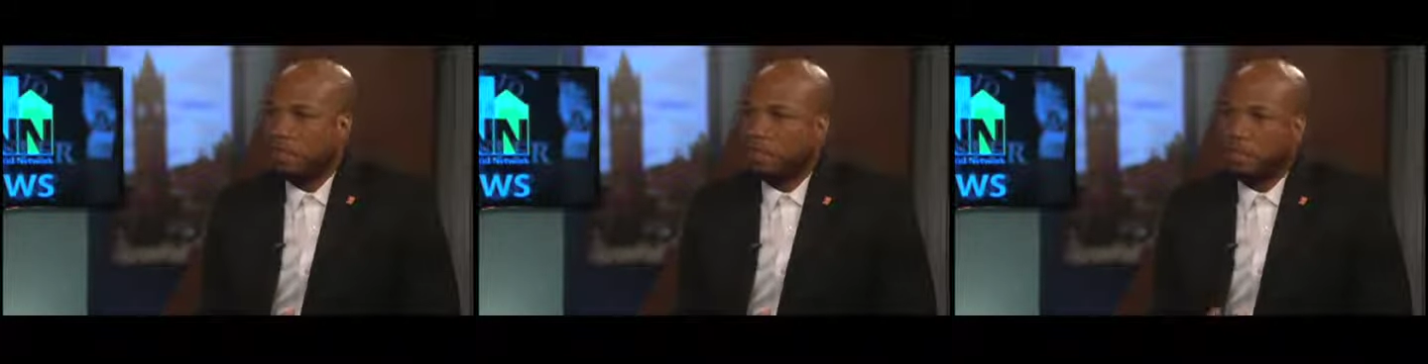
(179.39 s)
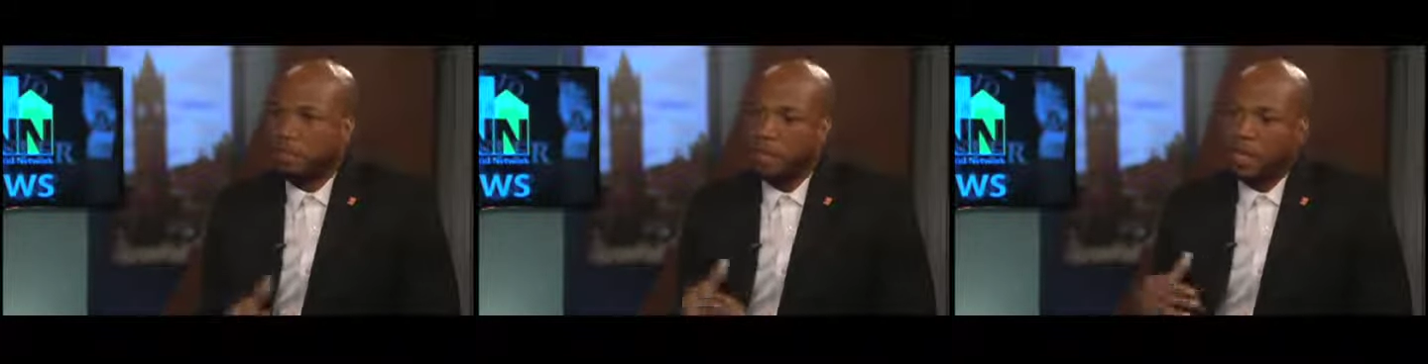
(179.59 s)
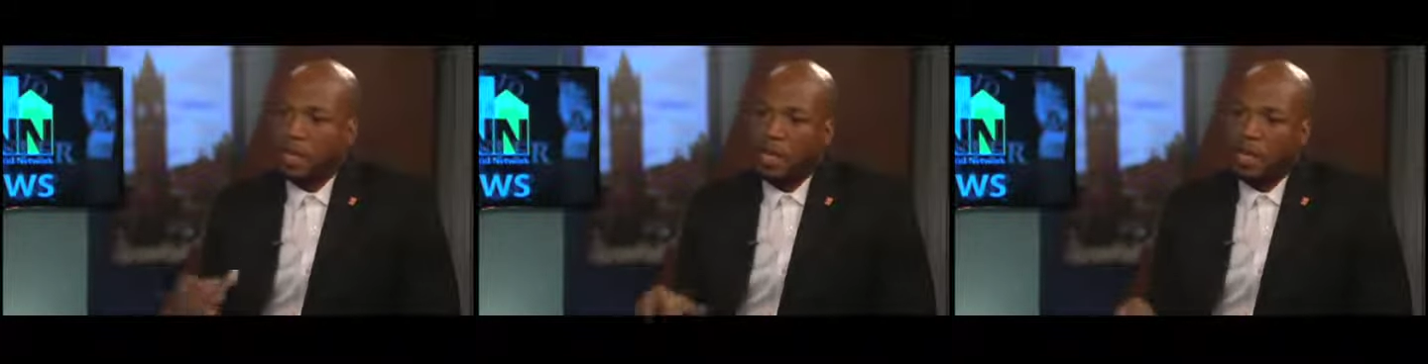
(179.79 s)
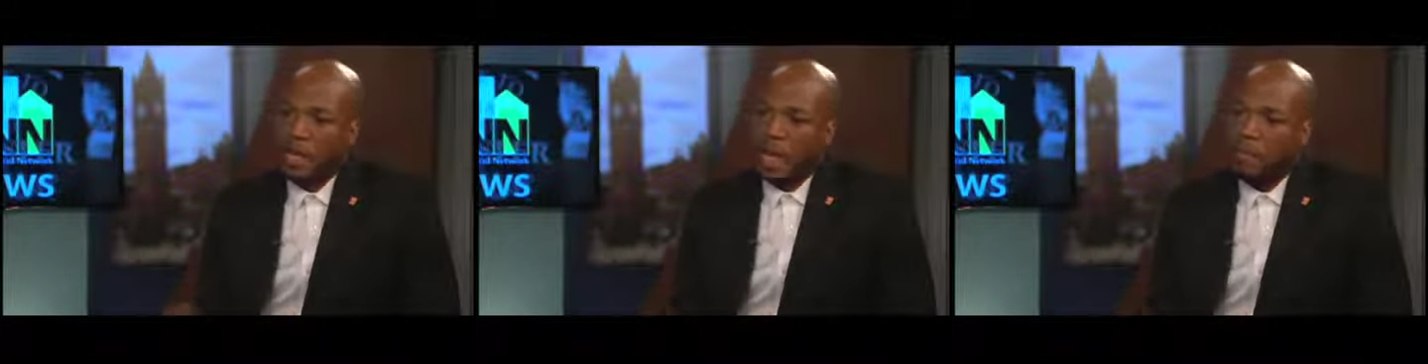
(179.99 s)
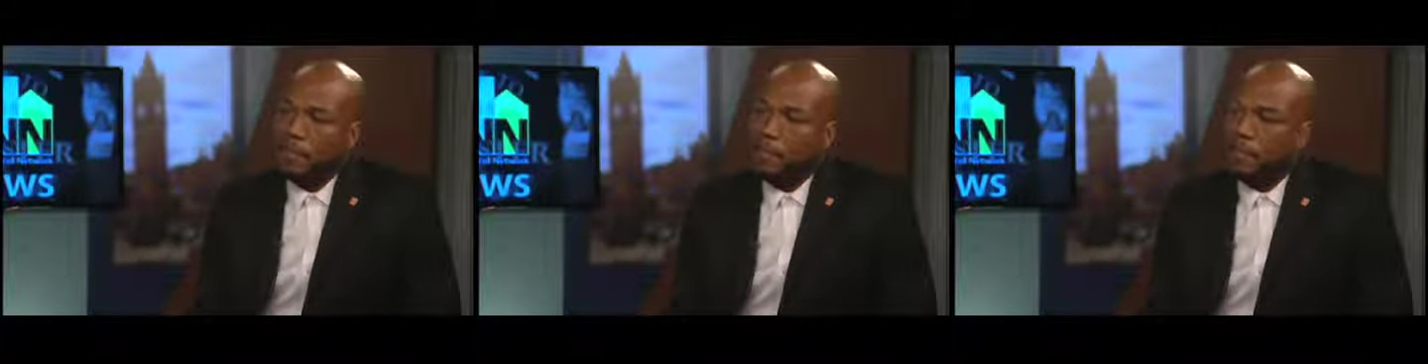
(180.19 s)
whether it be
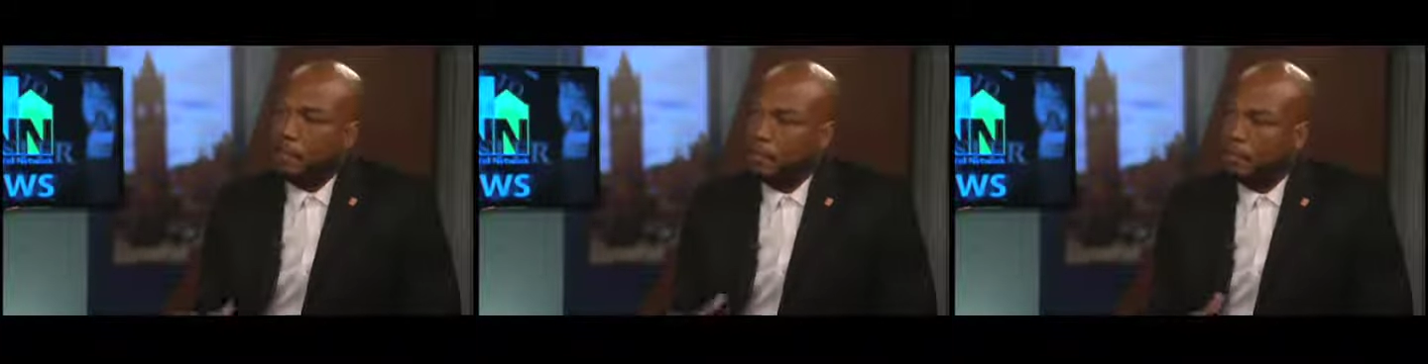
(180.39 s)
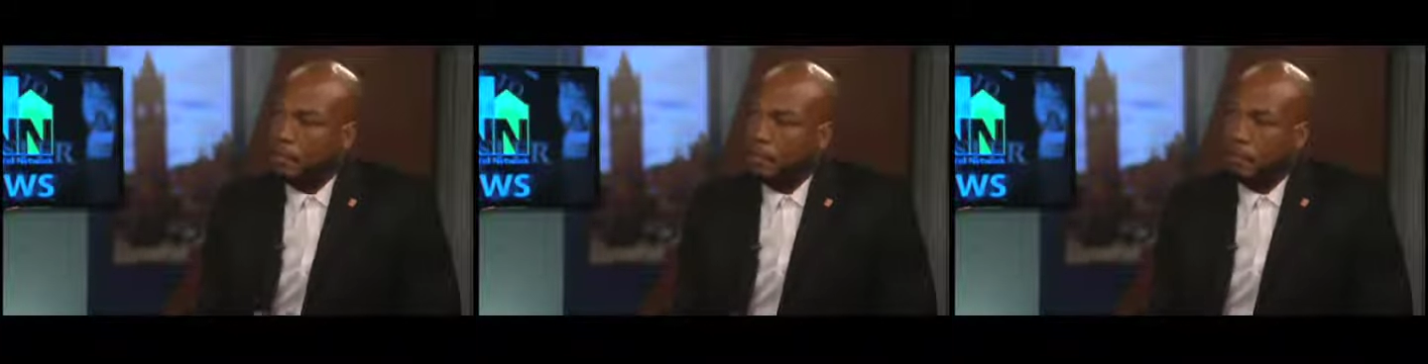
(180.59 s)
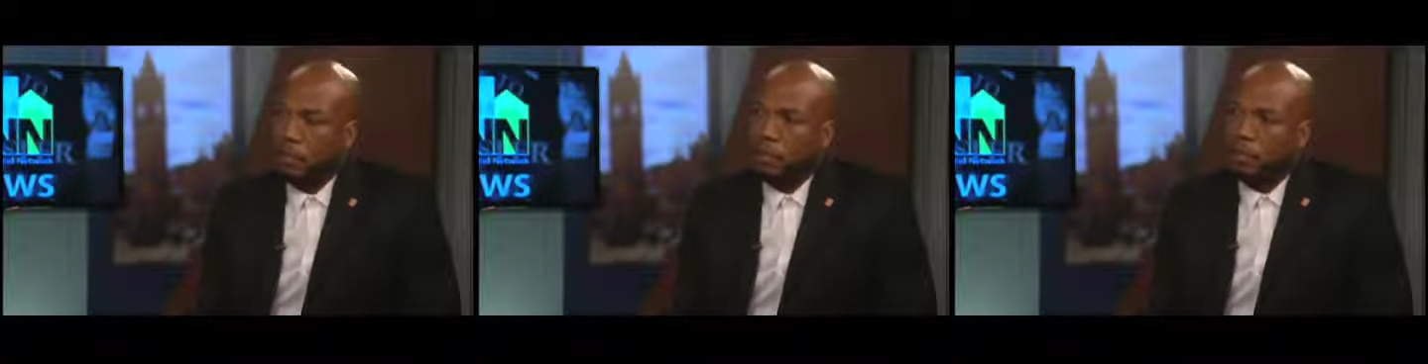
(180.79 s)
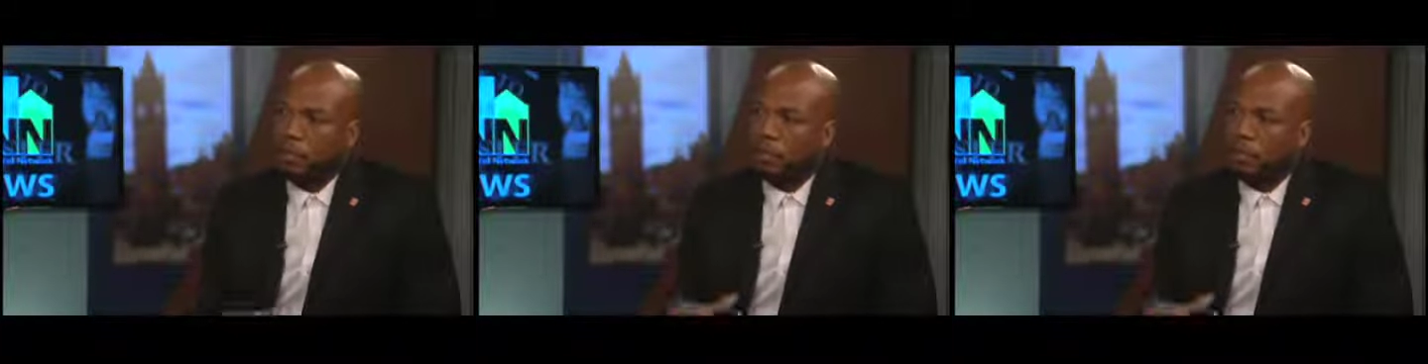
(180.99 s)
Cape Verdean Creole,